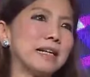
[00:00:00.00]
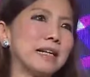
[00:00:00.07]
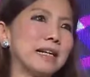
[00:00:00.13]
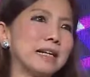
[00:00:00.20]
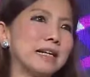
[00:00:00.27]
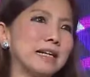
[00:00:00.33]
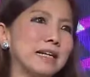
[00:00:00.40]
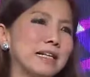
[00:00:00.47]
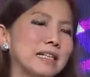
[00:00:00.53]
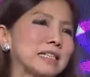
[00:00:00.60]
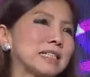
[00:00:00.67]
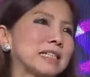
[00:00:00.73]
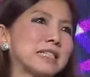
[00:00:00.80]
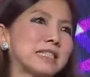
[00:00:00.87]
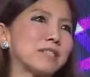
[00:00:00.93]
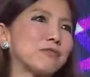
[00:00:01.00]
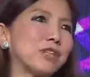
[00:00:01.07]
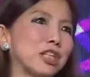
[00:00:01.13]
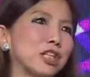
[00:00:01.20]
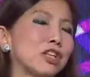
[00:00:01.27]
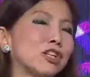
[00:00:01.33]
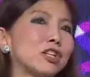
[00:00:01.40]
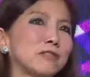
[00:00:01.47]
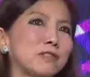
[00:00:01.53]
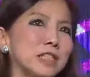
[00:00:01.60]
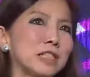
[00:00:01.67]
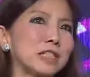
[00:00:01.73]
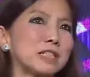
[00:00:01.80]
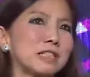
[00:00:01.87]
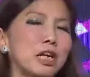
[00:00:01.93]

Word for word: I, as I said, right, a lot of this